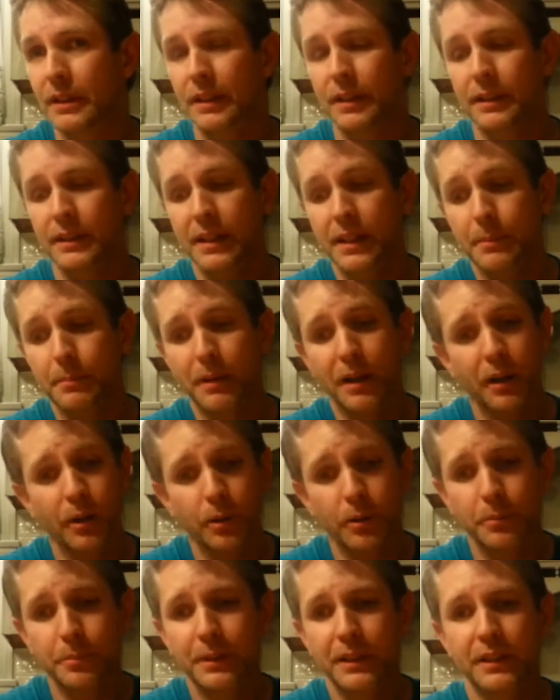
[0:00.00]
Yeah, by
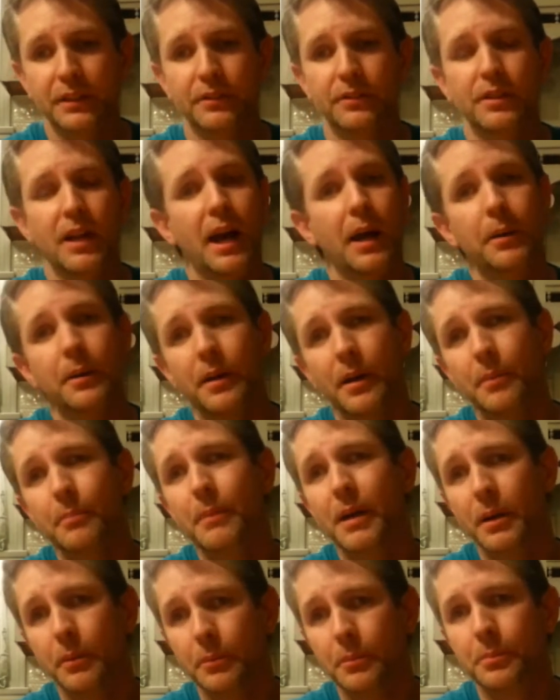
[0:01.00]
all means, I
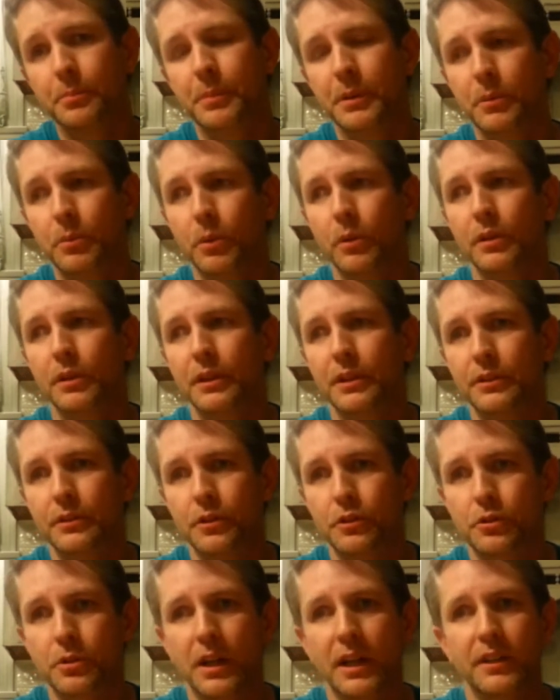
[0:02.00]
would be willing to
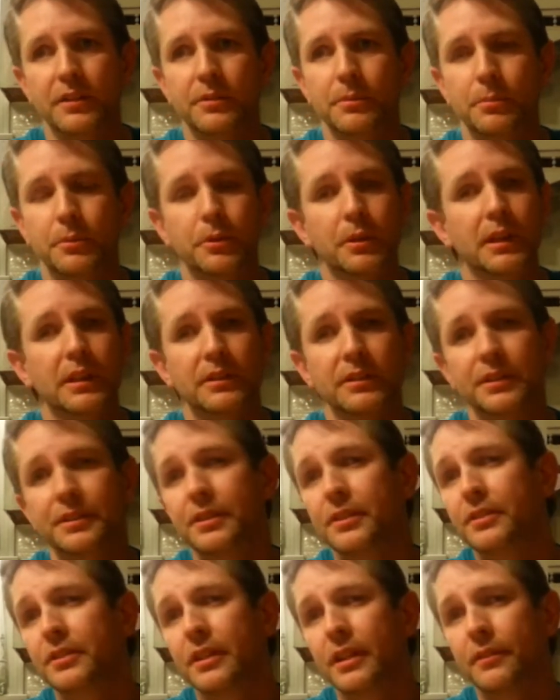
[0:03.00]
try some Craigslist
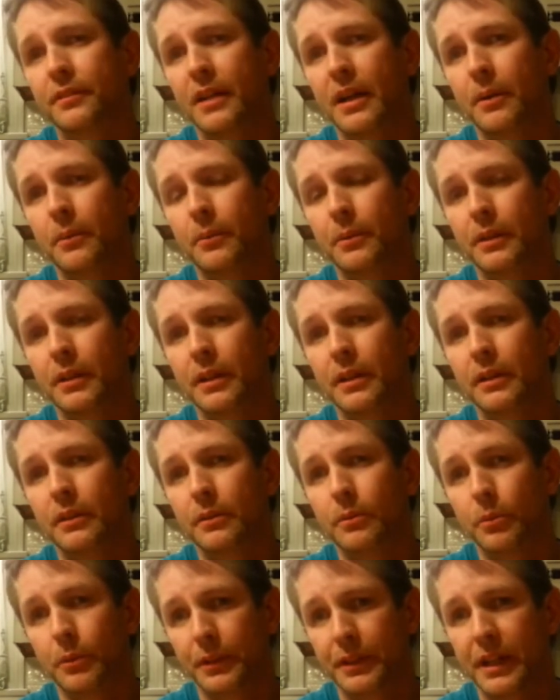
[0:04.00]
to see if that would
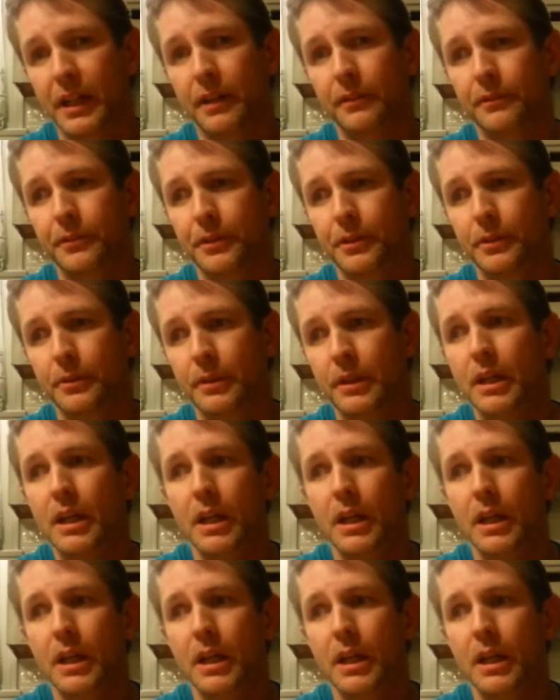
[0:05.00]
work out for you.